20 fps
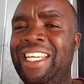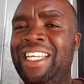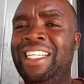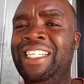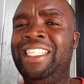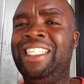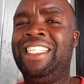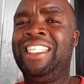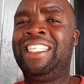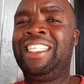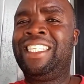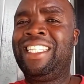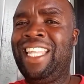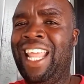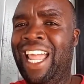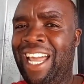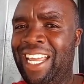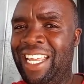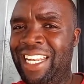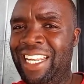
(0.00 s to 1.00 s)
is
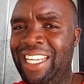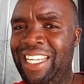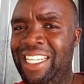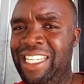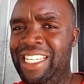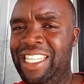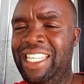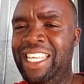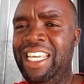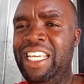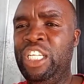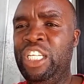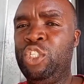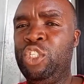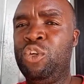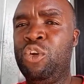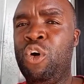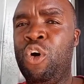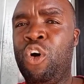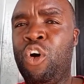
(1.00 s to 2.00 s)
stagnant. There is
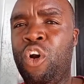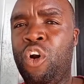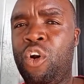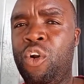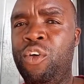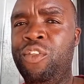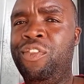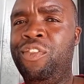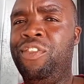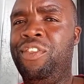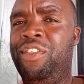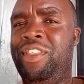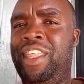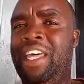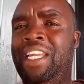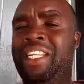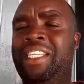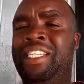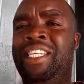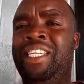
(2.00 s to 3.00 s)
no growth
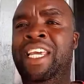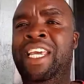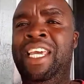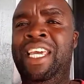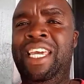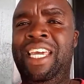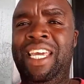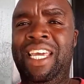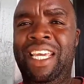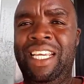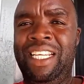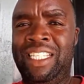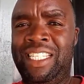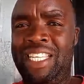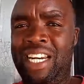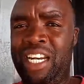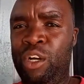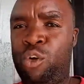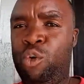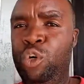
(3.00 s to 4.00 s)
that is
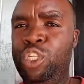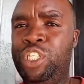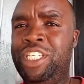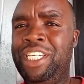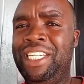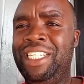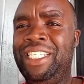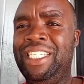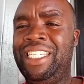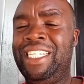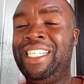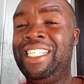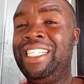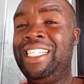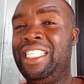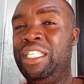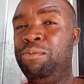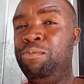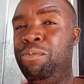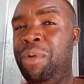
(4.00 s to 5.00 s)
recorded in
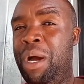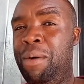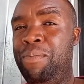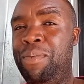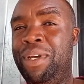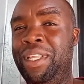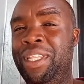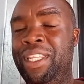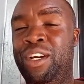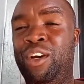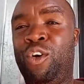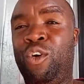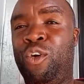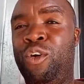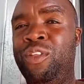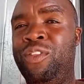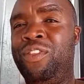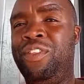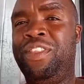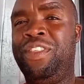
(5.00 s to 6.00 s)
Zimbabwe. The
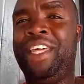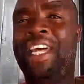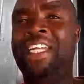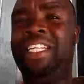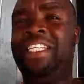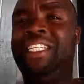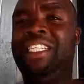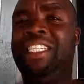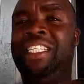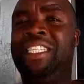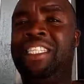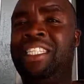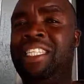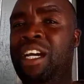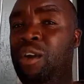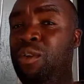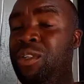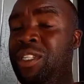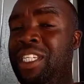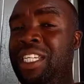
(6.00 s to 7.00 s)
growth that is
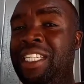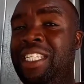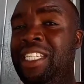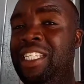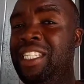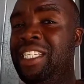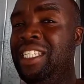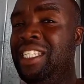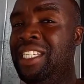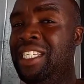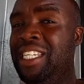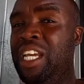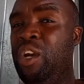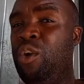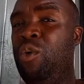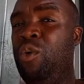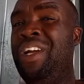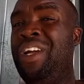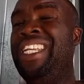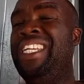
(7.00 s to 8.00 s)
touted, it can
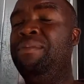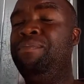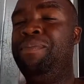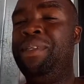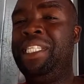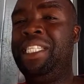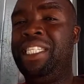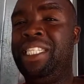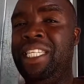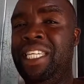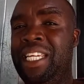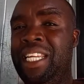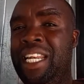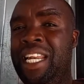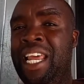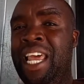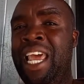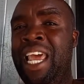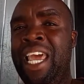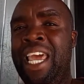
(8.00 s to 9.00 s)
only be seen
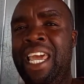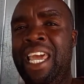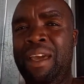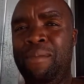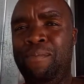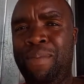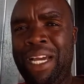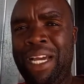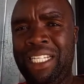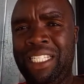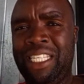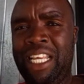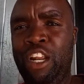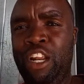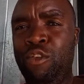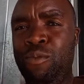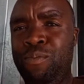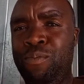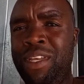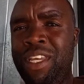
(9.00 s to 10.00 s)
by
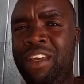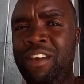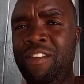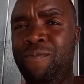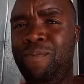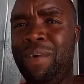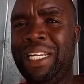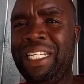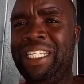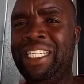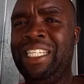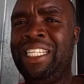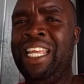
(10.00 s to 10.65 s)
ZANU-PF, but